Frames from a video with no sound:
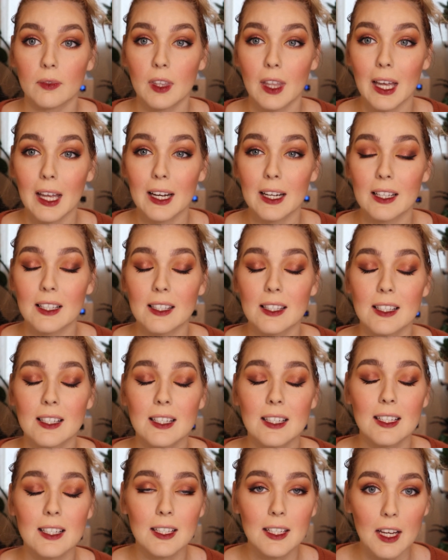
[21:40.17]
That is
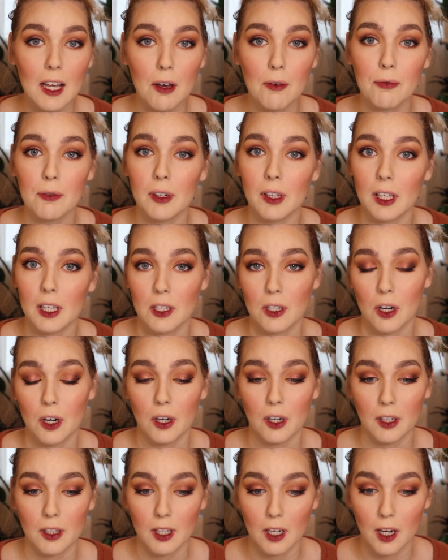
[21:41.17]
definitely
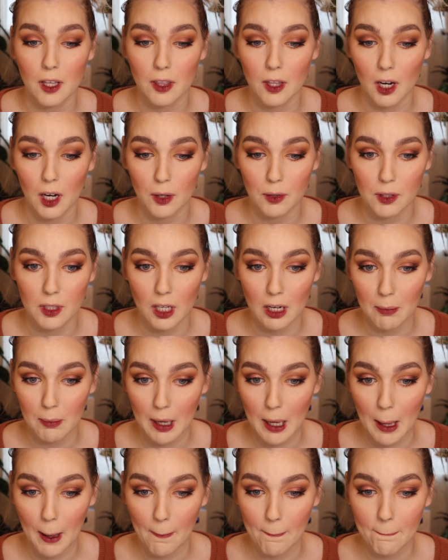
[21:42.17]
darker than I thought it was gonna
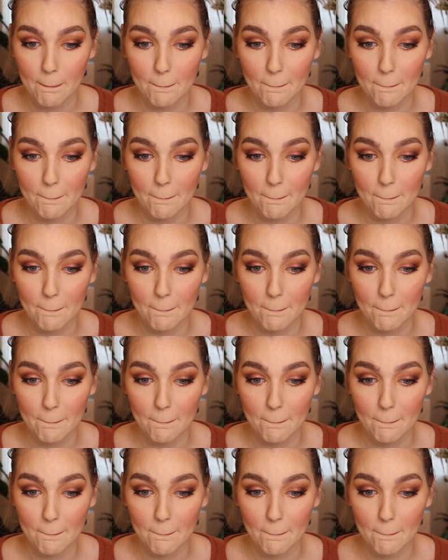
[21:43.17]
be.